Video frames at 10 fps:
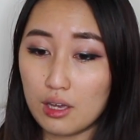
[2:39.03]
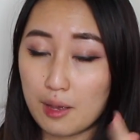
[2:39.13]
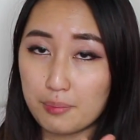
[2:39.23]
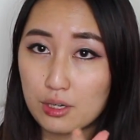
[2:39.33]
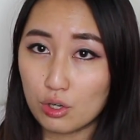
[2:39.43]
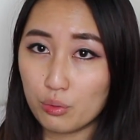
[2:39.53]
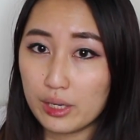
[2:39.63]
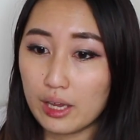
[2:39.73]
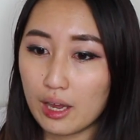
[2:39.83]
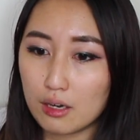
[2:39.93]

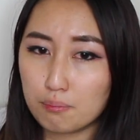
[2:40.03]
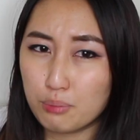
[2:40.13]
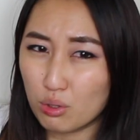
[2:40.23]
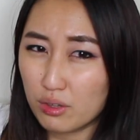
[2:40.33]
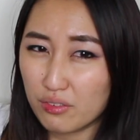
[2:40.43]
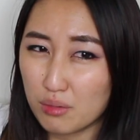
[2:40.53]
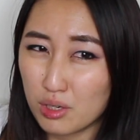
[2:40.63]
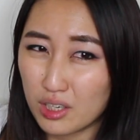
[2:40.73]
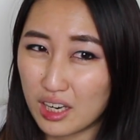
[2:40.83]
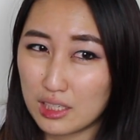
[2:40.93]
Epinoe, and both of them
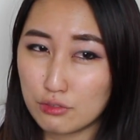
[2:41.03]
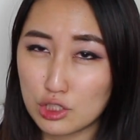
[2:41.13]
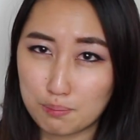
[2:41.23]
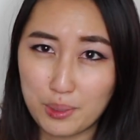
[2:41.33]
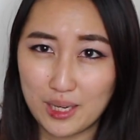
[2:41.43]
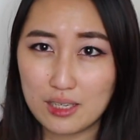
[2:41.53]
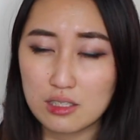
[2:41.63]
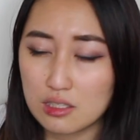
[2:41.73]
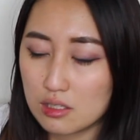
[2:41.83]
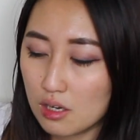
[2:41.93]
are kind of just
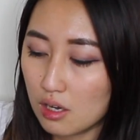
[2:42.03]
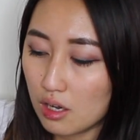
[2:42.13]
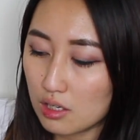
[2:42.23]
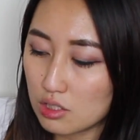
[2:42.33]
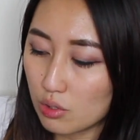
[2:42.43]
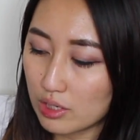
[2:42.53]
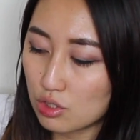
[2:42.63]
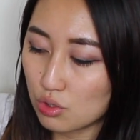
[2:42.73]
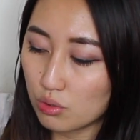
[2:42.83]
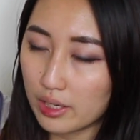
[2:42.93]
pits. And so I
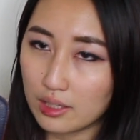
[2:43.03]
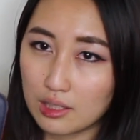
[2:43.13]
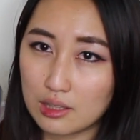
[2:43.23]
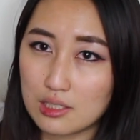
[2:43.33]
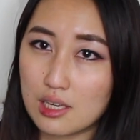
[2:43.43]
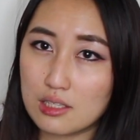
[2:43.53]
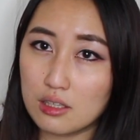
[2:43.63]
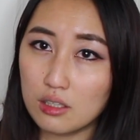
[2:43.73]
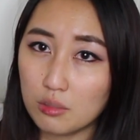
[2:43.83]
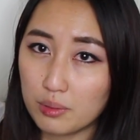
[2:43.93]
do like that this has a
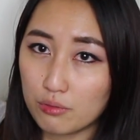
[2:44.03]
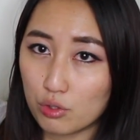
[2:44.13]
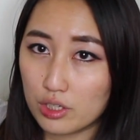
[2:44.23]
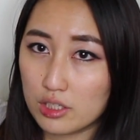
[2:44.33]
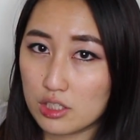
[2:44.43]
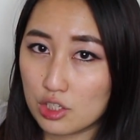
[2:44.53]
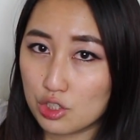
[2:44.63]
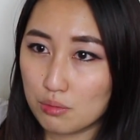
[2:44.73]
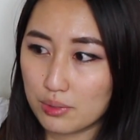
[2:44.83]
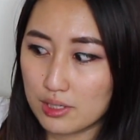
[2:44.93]
little bit of
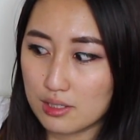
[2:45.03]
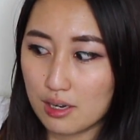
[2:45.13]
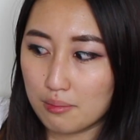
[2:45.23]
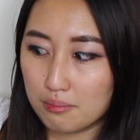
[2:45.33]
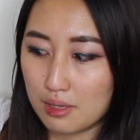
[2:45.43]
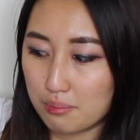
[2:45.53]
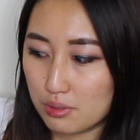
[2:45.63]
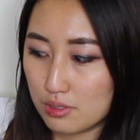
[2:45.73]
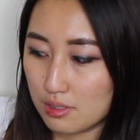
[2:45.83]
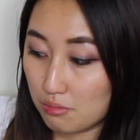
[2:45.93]
organization, because I'm that
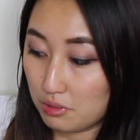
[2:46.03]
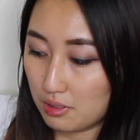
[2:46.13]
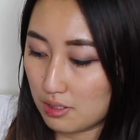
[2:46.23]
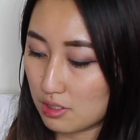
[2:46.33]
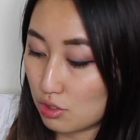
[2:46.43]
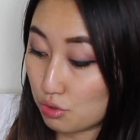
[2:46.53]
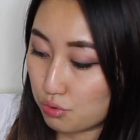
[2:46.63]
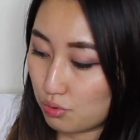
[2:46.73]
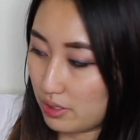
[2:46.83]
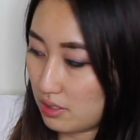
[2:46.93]
person that really needs it,
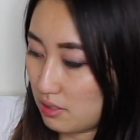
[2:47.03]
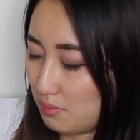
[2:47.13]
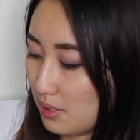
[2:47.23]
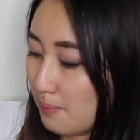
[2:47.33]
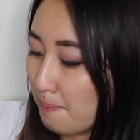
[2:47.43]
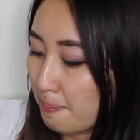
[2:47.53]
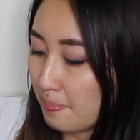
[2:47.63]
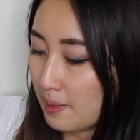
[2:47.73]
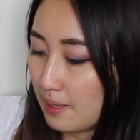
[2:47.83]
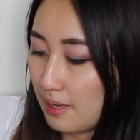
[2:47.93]
trust me.
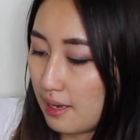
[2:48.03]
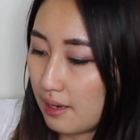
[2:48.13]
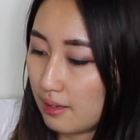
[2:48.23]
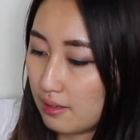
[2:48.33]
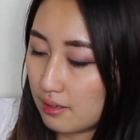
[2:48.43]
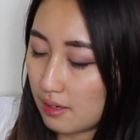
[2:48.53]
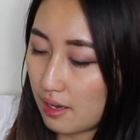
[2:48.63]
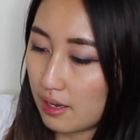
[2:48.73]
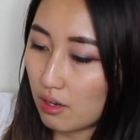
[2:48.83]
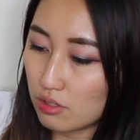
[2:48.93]
And
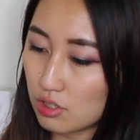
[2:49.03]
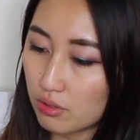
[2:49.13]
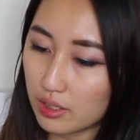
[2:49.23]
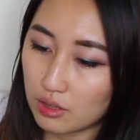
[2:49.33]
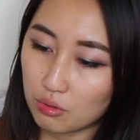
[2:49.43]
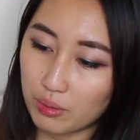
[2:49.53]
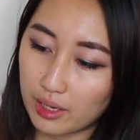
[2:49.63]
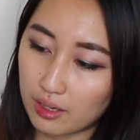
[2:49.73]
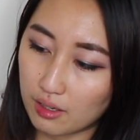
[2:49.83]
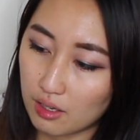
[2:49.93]
I also like the
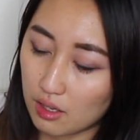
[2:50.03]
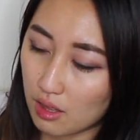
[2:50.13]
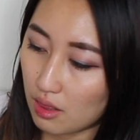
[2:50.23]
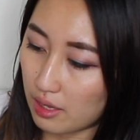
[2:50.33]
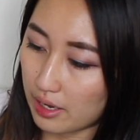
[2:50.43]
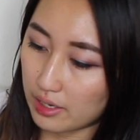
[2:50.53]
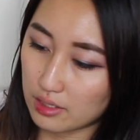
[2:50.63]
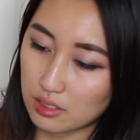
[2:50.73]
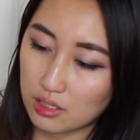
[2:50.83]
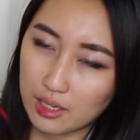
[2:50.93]
way
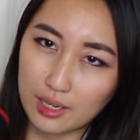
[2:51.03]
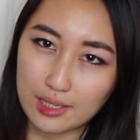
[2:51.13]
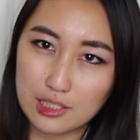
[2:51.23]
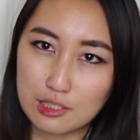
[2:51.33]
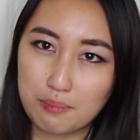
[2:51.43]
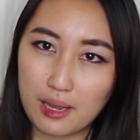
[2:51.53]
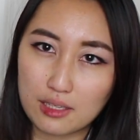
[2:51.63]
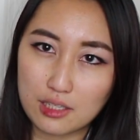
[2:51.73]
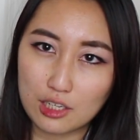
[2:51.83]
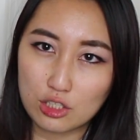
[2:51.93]
that it
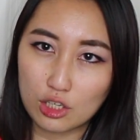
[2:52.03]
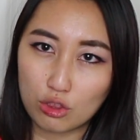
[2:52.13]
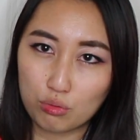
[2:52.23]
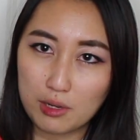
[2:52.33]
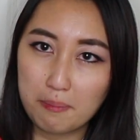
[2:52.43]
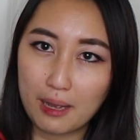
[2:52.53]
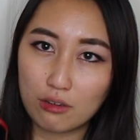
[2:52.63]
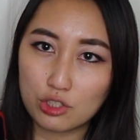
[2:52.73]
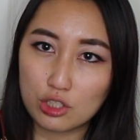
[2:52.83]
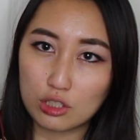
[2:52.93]
expands. Like it's like 3
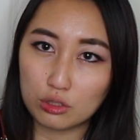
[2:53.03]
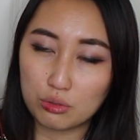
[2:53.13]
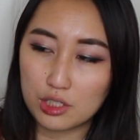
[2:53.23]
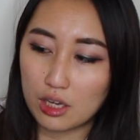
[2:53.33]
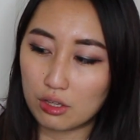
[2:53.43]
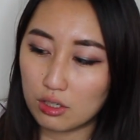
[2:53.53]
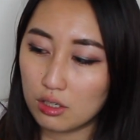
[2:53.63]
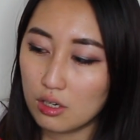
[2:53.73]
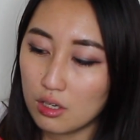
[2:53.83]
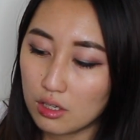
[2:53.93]
pouches glued
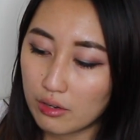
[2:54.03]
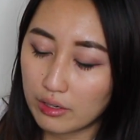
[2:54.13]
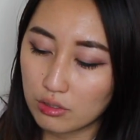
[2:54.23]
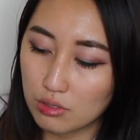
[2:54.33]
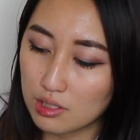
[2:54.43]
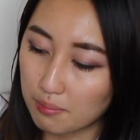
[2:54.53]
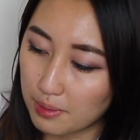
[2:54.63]
together. Now I know some